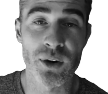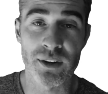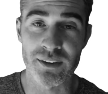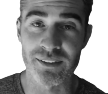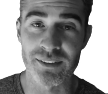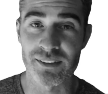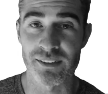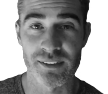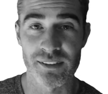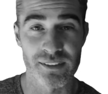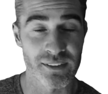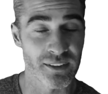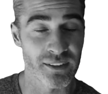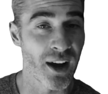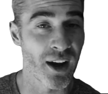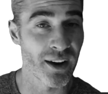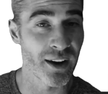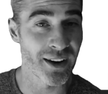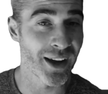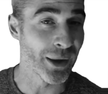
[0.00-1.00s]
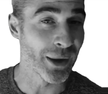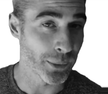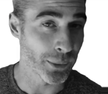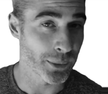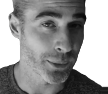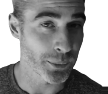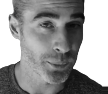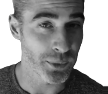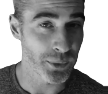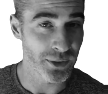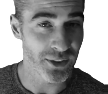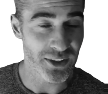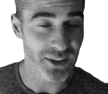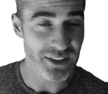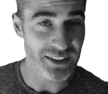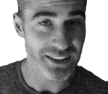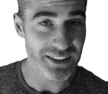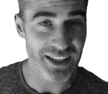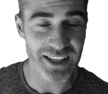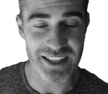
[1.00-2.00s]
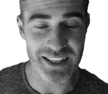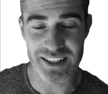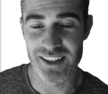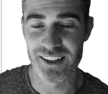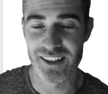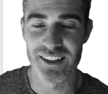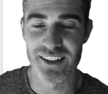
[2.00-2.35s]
because this is not how it would look like,